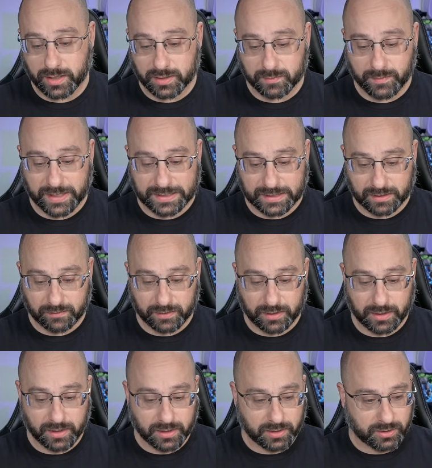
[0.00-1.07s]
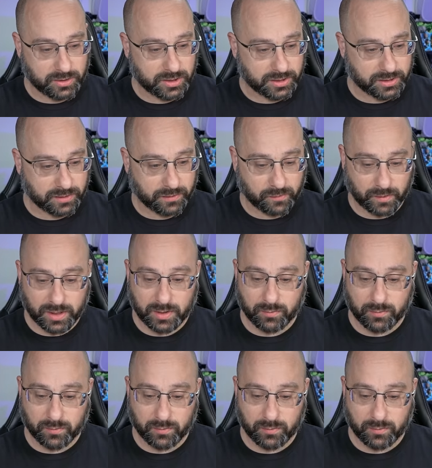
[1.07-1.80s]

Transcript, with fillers: It's basically just a 3D